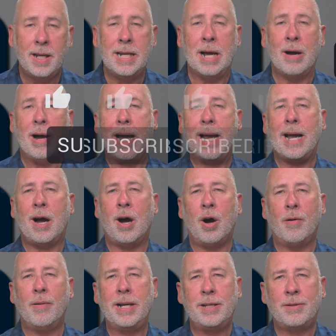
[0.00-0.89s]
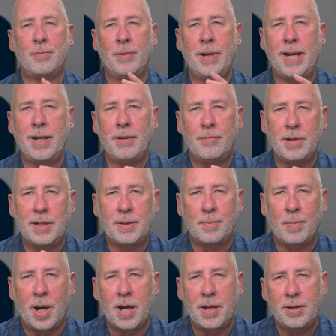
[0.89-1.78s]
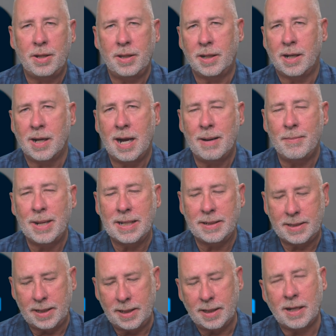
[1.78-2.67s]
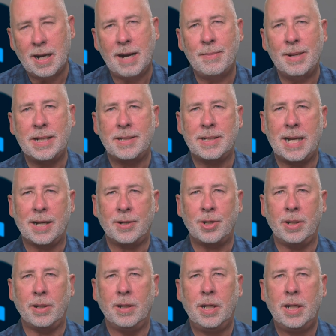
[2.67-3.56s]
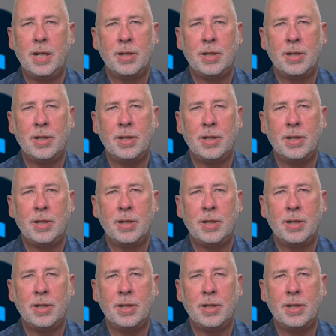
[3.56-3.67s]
Now, I always read and respond to the comments in the comment section.